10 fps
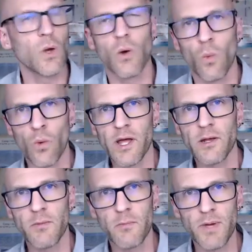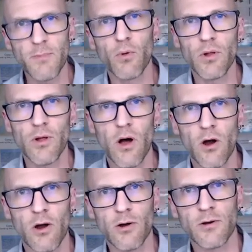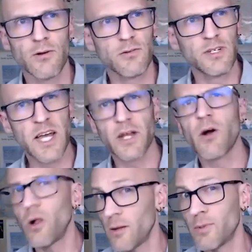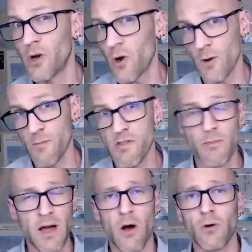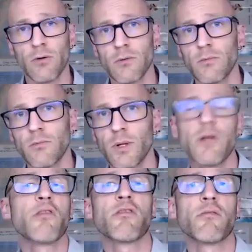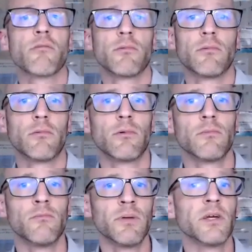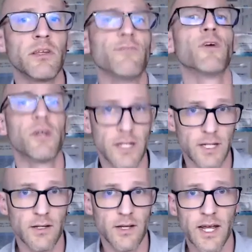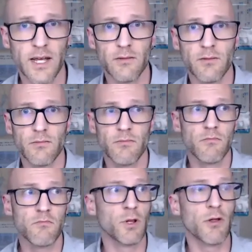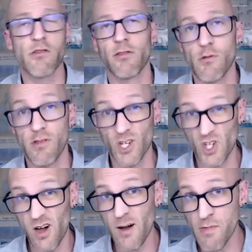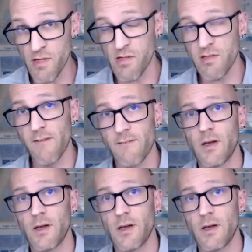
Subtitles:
when people are getting all up in arms about police being defunded and police losing jobs and stuff,